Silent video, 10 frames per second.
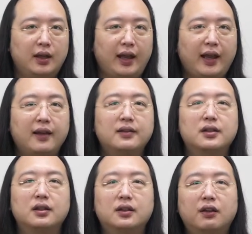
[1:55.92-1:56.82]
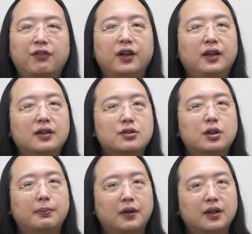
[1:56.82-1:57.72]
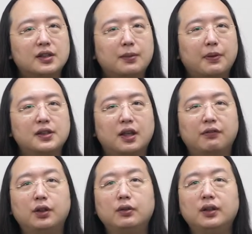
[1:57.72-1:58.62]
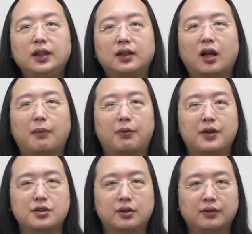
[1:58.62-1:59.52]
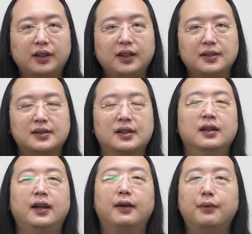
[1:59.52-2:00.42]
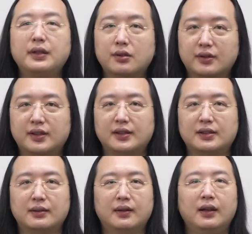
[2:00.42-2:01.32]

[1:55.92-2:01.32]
And different industry participants have unique operational needs and resources.